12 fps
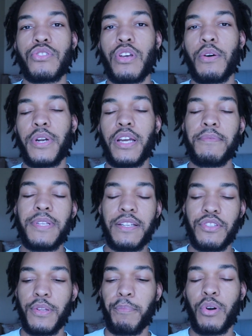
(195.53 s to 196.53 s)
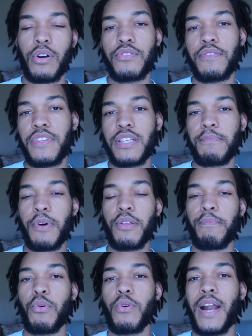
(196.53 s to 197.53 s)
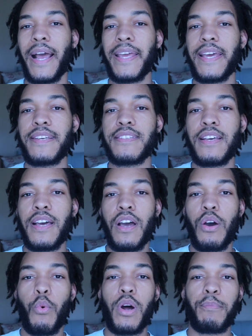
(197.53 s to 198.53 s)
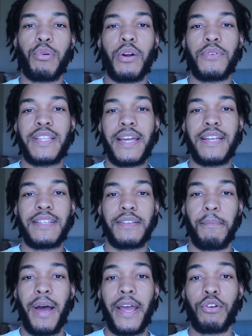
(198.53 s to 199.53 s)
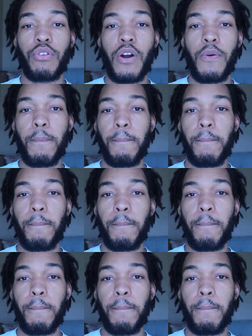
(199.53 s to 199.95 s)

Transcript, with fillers: So when it comes down to the pros of this motherboard, I guess one pro is that it is a micro.